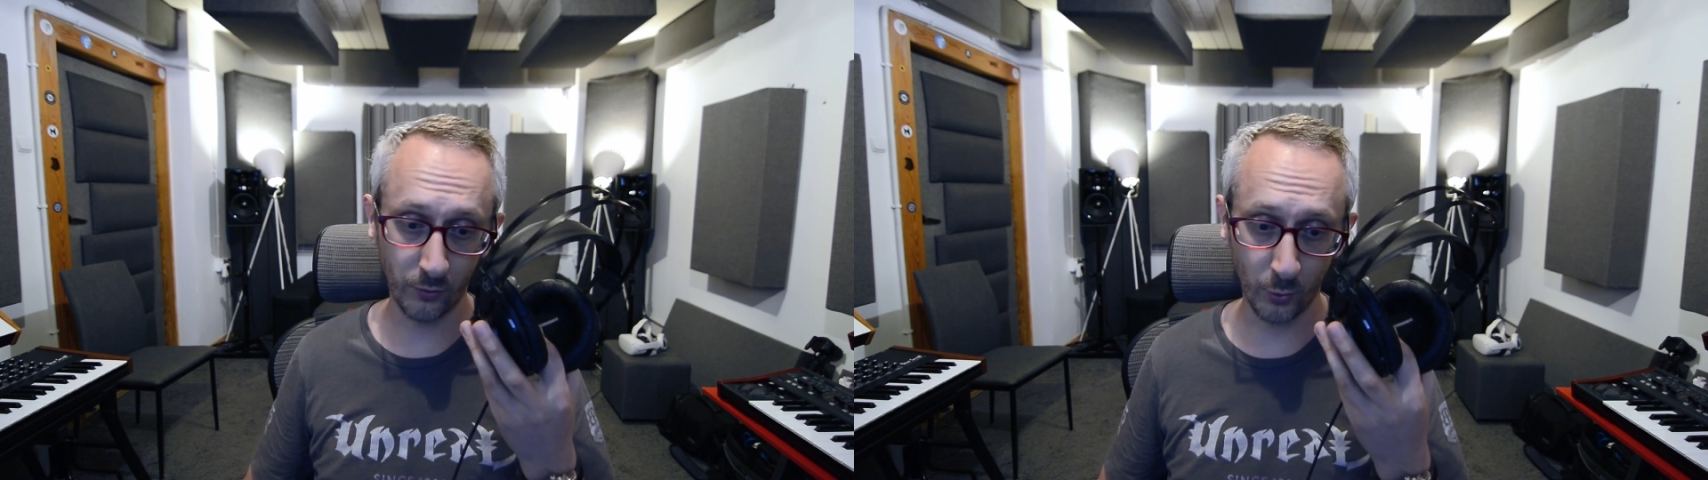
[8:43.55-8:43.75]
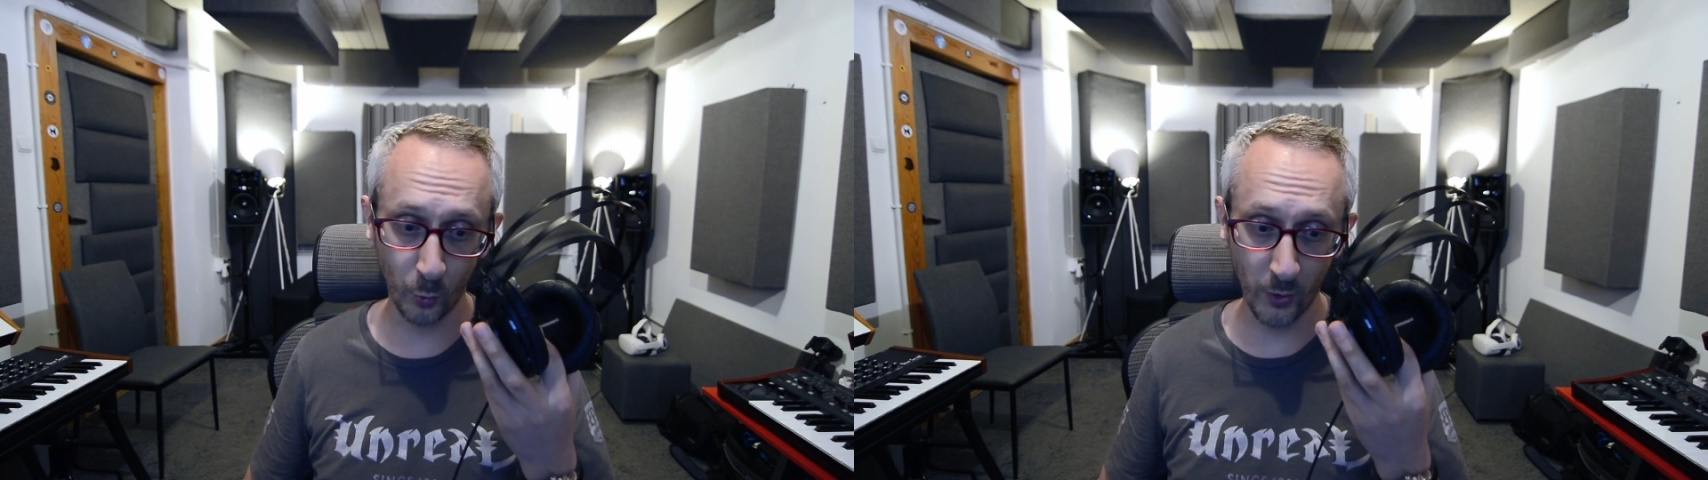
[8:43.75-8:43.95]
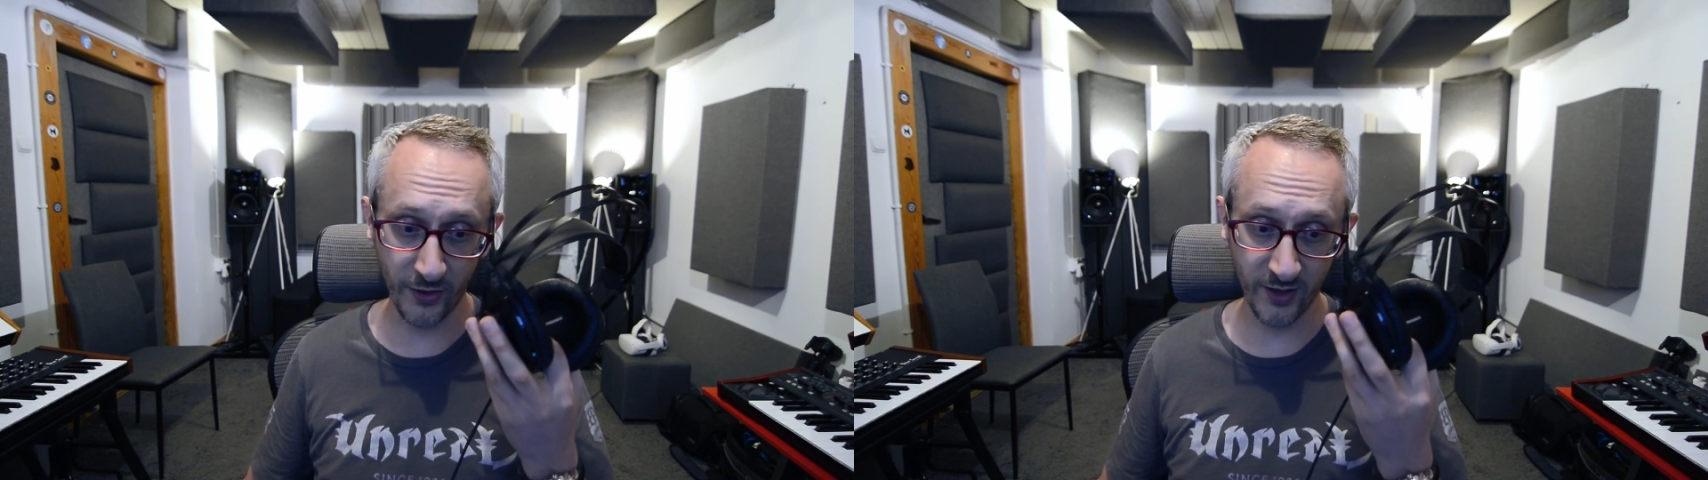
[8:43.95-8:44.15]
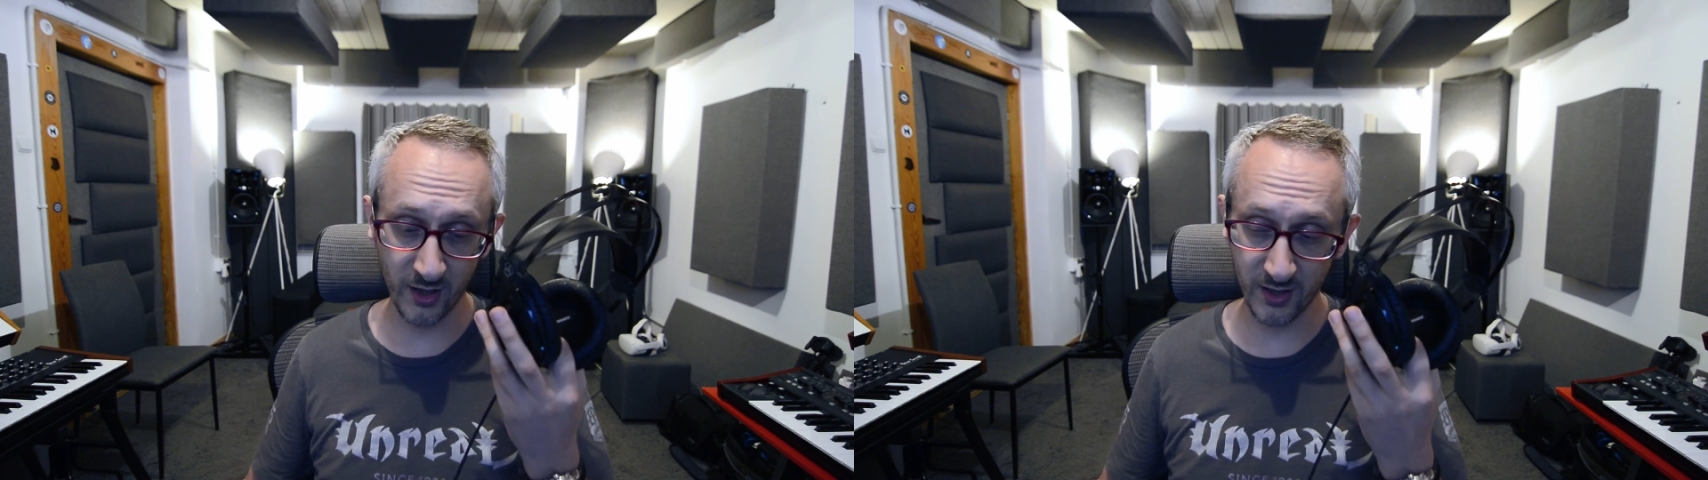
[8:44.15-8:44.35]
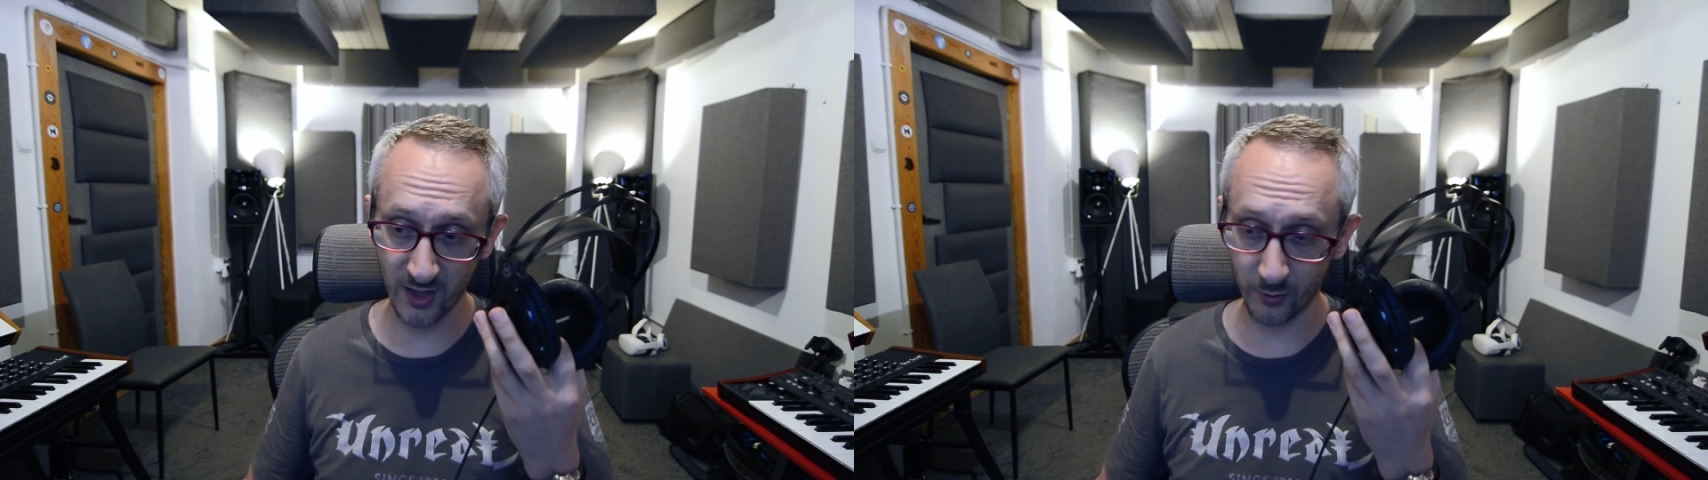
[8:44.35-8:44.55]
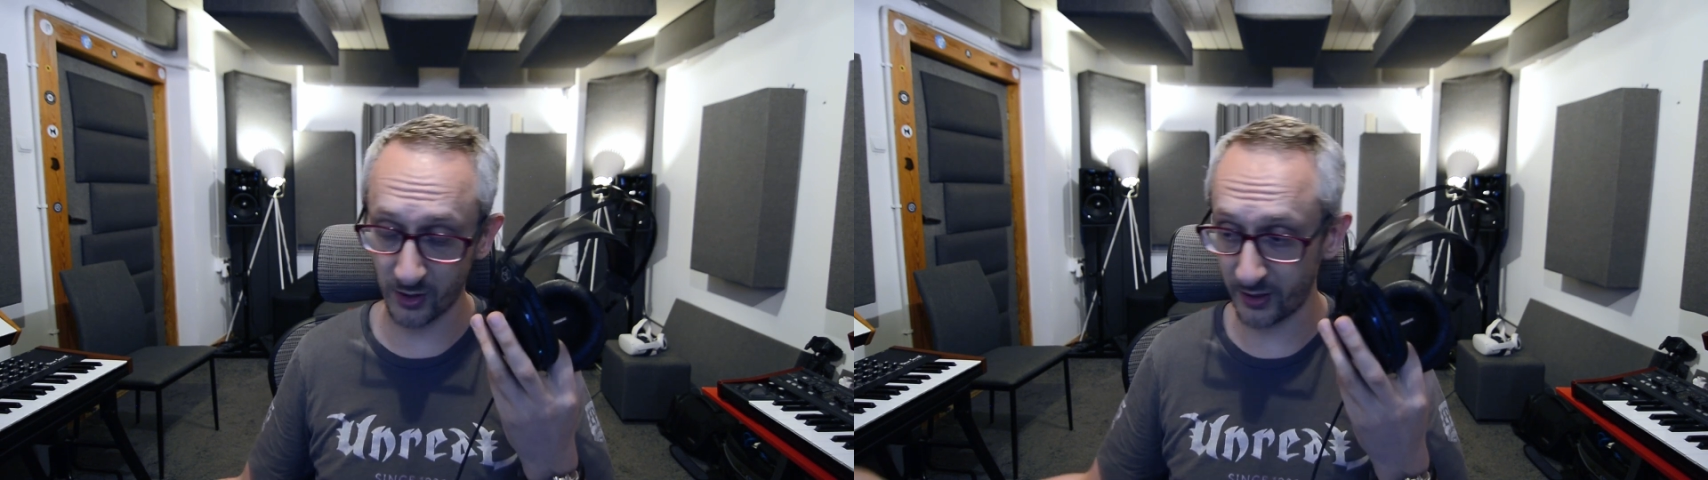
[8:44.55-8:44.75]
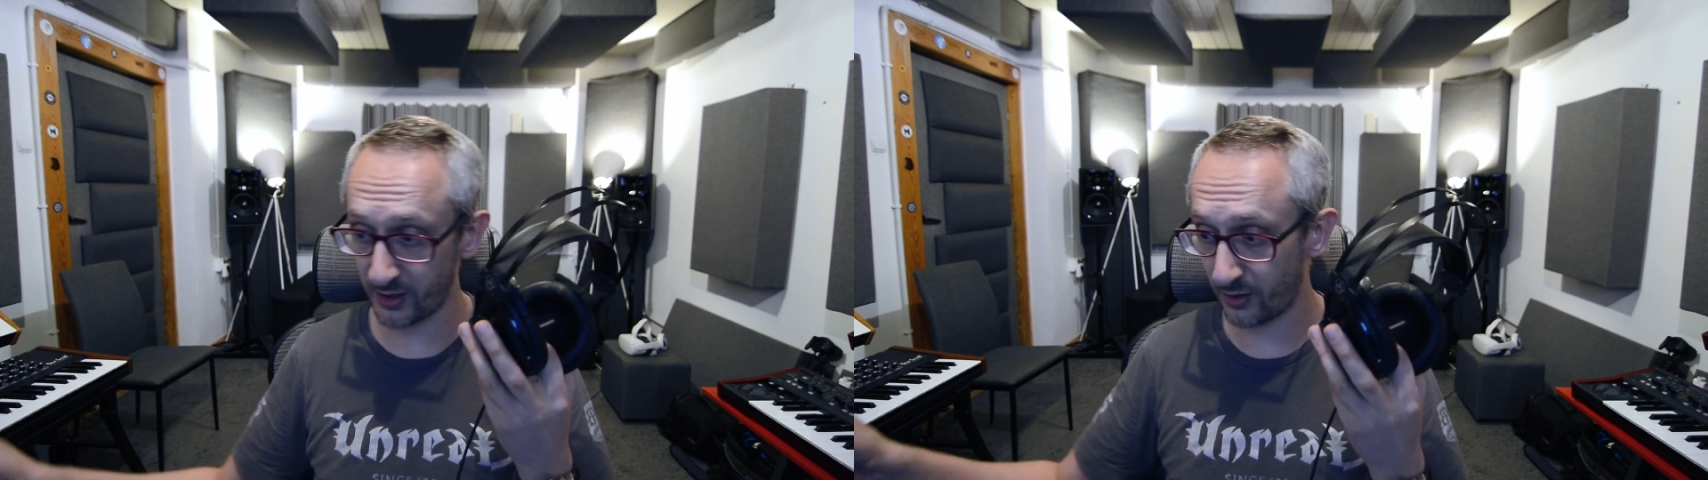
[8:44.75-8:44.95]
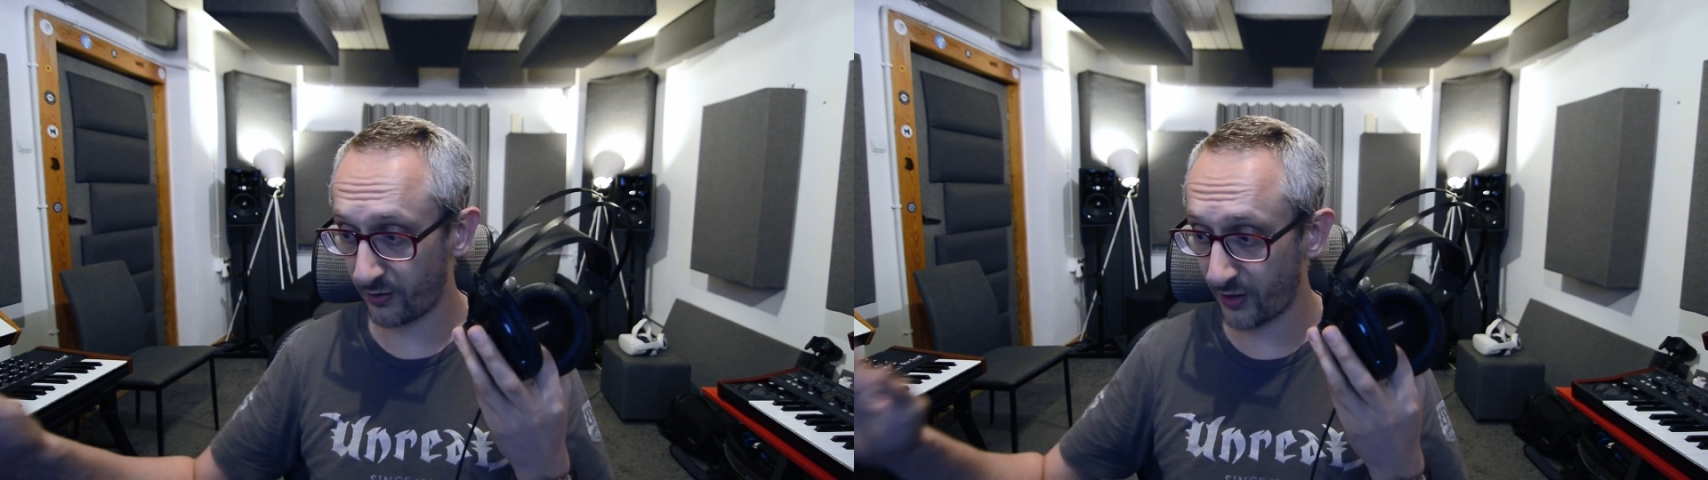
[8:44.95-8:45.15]
with
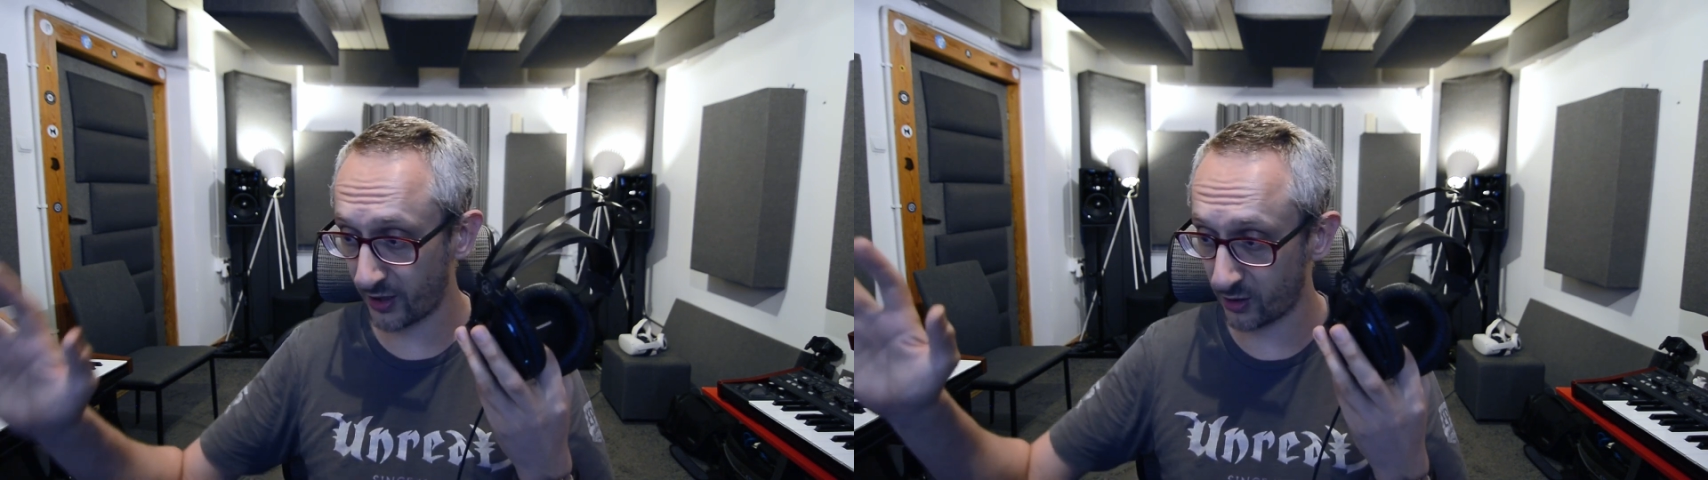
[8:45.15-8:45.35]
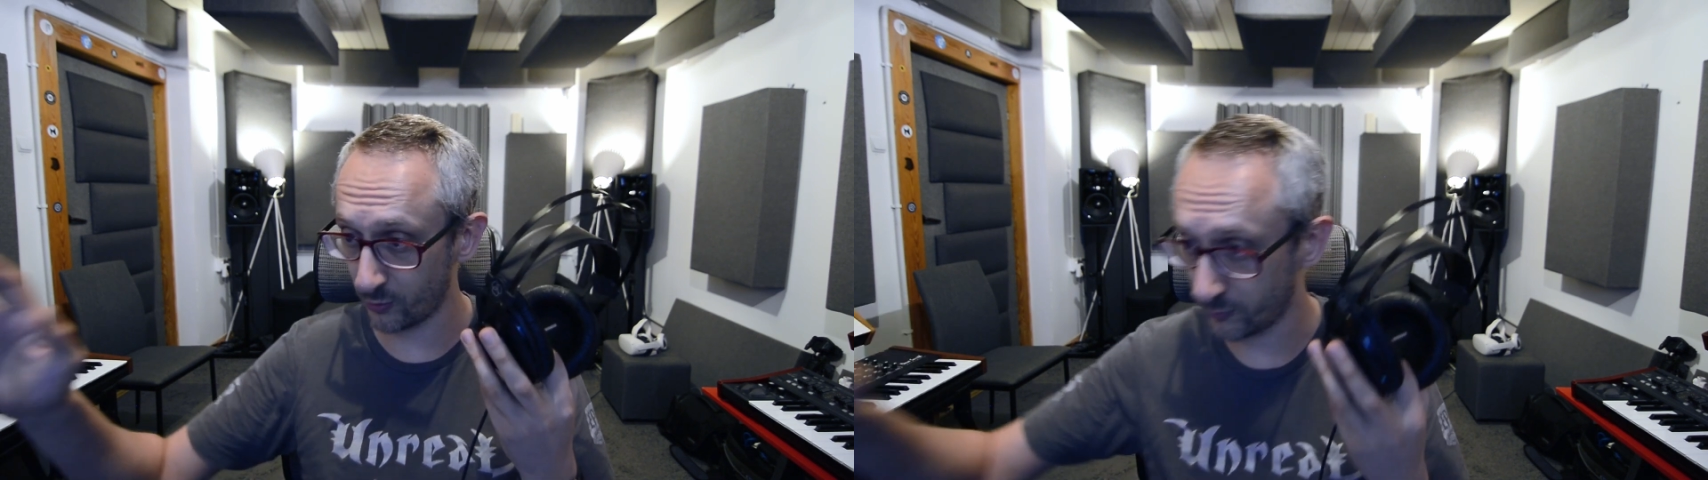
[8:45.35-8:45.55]
SoundID. Thank you.